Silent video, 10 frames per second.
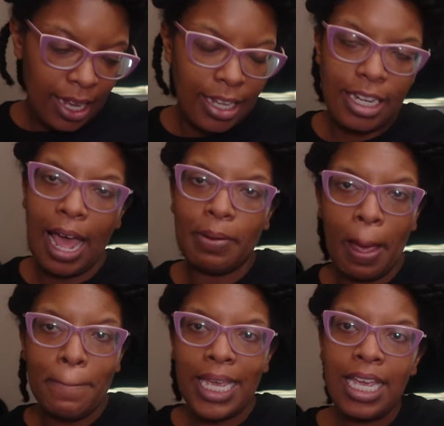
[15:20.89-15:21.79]
Now, now
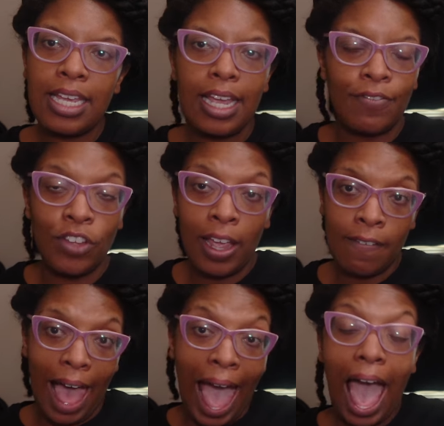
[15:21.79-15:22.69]
me, if,
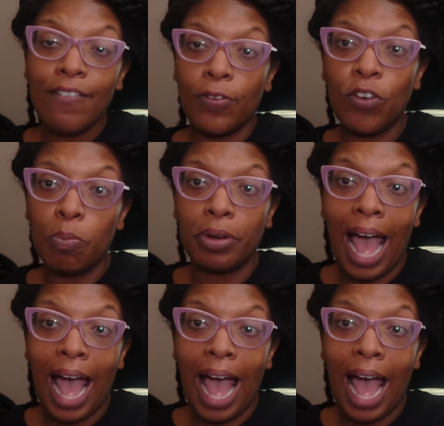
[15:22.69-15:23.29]
if I have a call,